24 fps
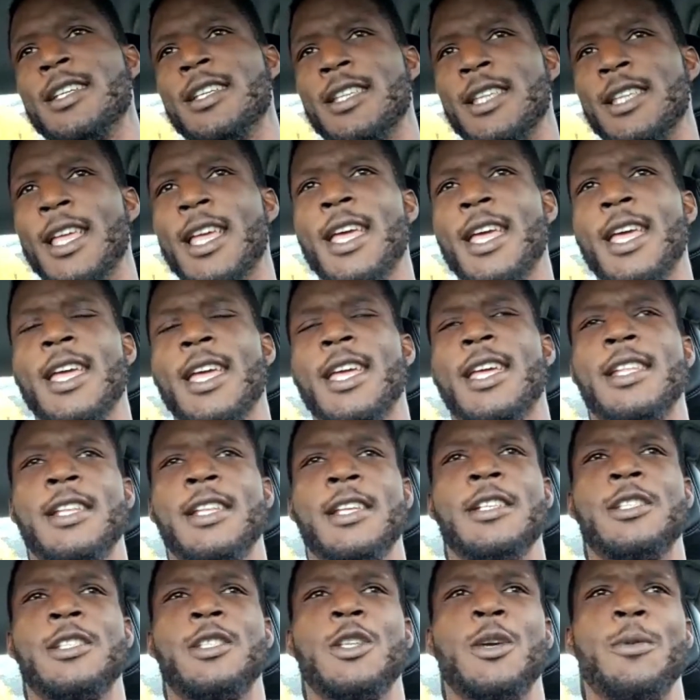Yeah,
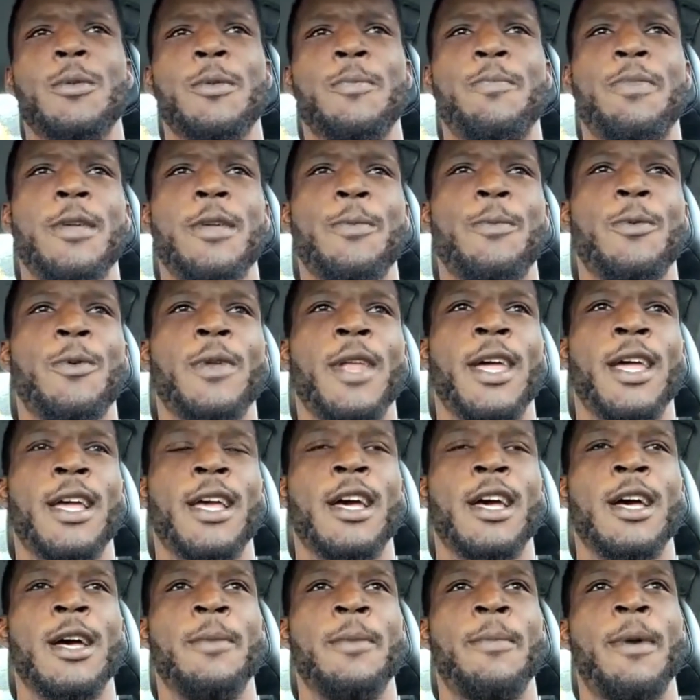there's so many people. Like
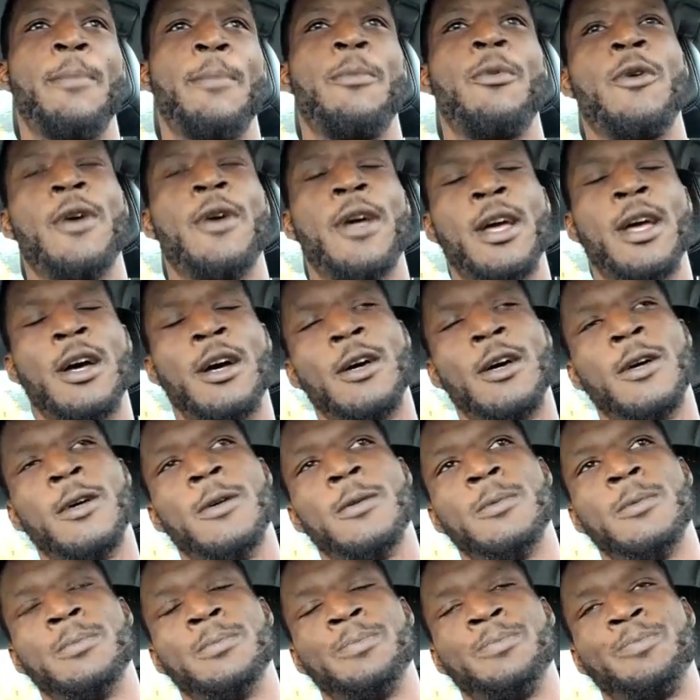my
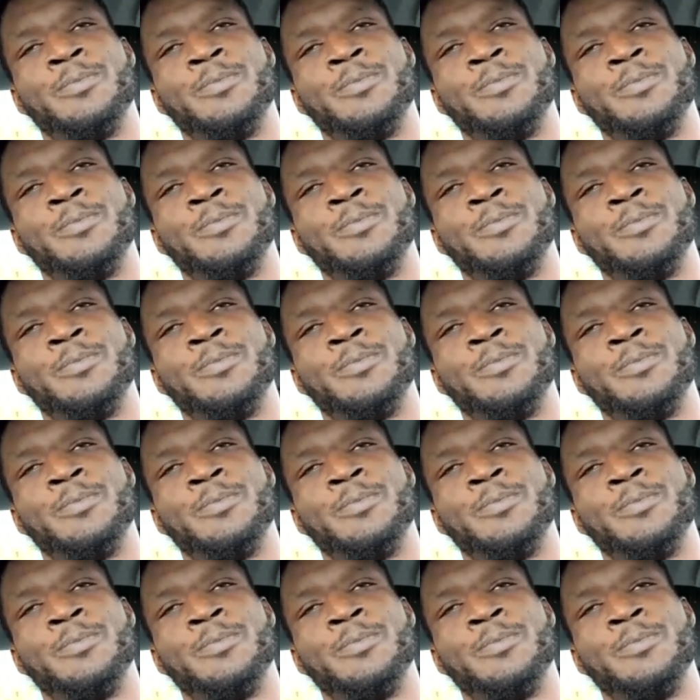boy